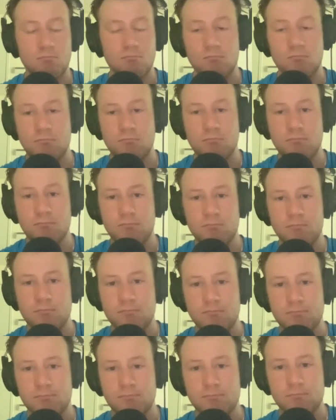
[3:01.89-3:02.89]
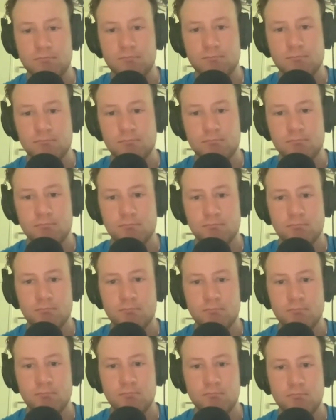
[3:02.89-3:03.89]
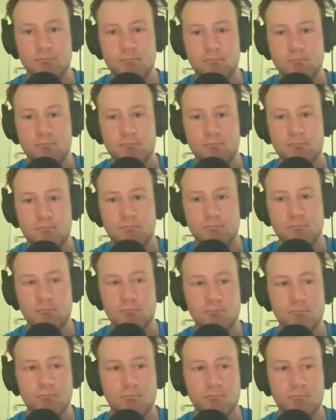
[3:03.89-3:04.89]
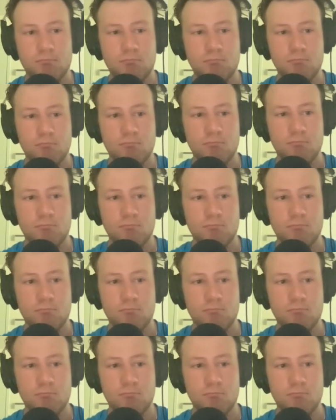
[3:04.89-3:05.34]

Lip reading: [no speech]